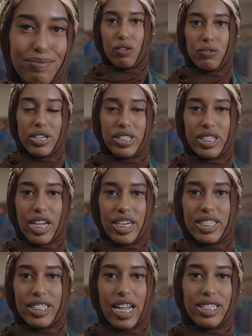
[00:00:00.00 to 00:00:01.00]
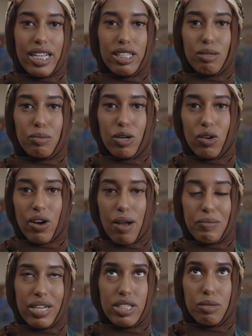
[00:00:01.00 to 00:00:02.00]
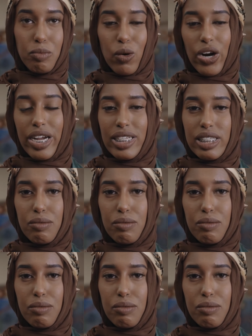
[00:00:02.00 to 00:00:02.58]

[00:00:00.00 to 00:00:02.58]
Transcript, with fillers: The reason I decided to take the program and it's important